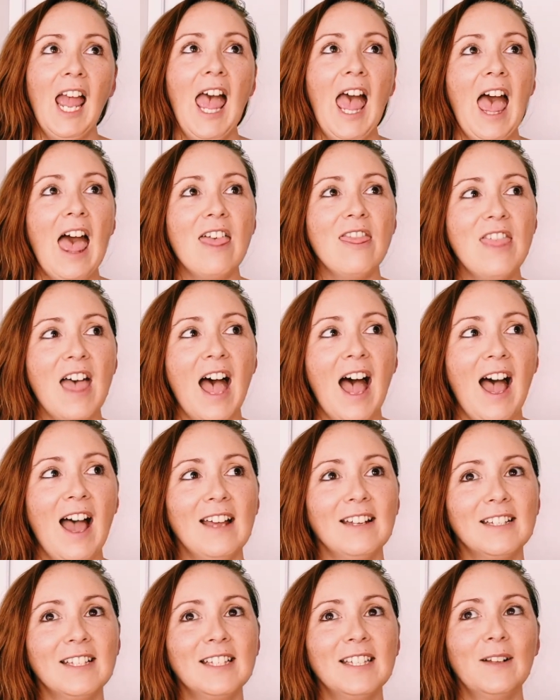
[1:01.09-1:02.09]

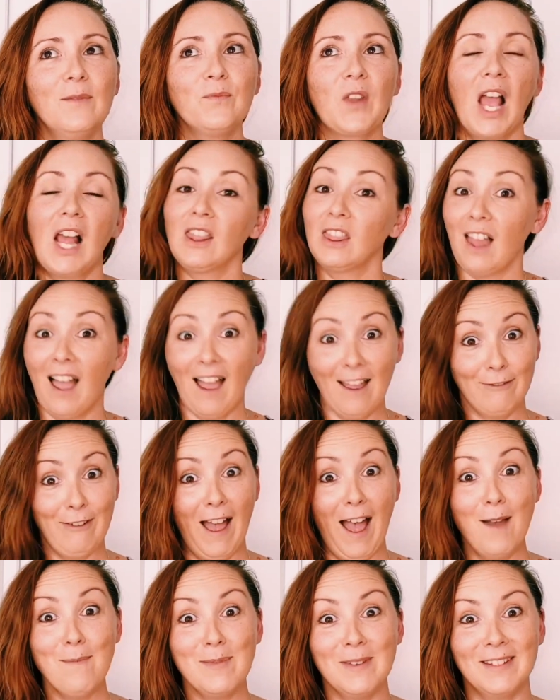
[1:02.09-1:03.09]
that life
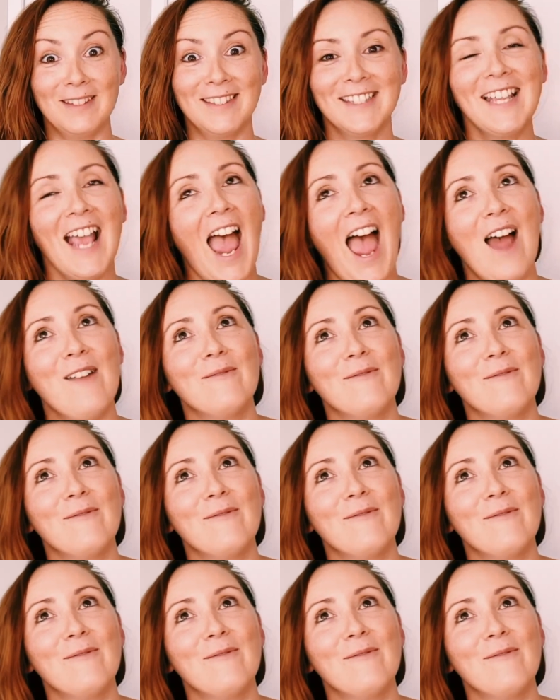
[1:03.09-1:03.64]
happens, and we